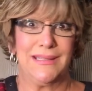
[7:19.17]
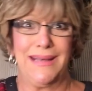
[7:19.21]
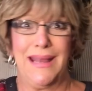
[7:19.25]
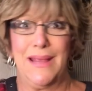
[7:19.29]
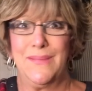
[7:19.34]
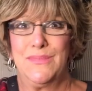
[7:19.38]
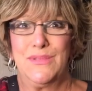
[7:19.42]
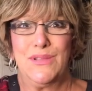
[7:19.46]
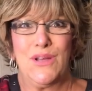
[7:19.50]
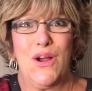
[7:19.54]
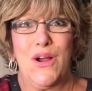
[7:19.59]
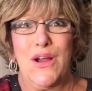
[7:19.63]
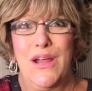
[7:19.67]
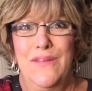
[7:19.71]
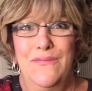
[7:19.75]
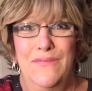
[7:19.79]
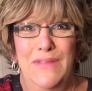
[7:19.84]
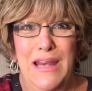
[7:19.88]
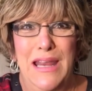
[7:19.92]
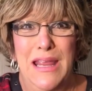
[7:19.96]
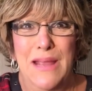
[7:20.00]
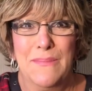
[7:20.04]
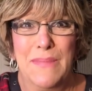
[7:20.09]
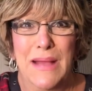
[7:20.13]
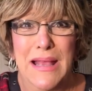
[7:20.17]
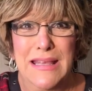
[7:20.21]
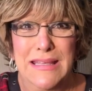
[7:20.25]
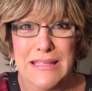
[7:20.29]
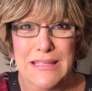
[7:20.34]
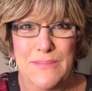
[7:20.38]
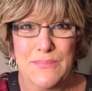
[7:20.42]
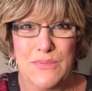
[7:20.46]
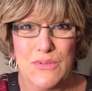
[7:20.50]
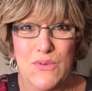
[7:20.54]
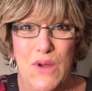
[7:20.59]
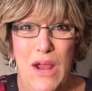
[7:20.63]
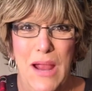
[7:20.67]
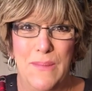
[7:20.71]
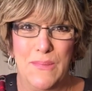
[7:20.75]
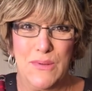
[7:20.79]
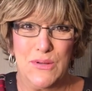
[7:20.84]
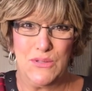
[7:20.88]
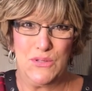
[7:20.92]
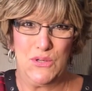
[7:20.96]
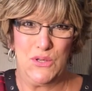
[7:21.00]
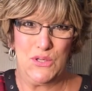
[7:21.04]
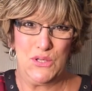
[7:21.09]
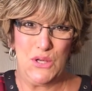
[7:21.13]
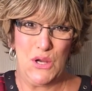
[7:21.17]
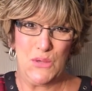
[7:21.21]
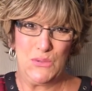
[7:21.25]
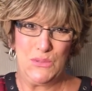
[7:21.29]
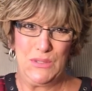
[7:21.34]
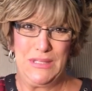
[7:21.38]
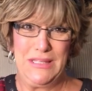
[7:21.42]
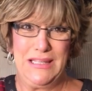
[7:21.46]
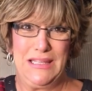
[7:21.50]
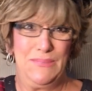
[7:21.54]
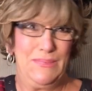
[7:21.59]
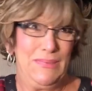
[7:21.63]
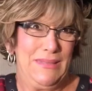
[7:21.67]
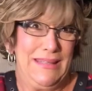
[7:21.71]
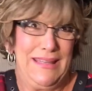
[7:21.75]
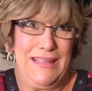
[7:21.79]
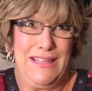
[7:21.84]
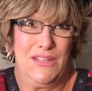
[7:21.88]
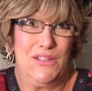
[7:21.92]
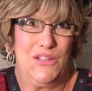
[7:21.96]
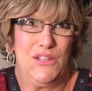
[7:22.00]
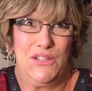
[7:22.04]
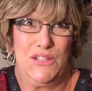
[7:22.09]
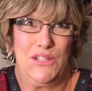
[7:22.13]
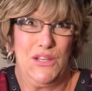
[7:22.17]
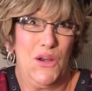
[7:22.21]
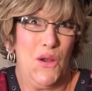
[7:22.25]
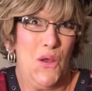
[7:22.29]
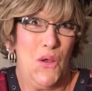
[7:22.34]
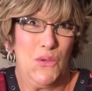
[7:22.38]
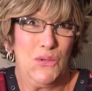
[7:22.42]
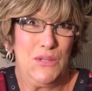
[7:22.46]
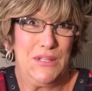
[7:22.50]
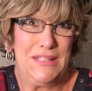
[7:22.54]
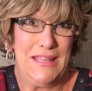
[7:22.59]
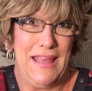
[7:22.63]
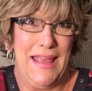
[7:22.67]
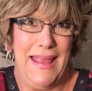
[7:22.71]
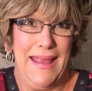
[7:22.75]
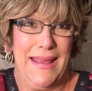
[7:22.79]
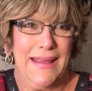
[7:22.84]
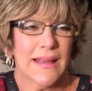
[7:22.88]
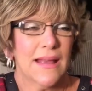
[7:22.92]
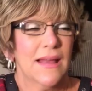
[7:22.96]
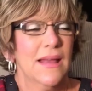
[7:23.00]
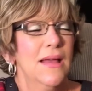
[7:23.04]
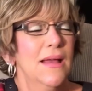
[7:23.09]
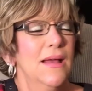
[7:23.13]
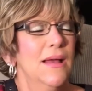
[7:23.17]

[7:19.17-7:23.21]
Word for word: And I'm sorry if any of my subscribers are Joneses, but that's just an old saying.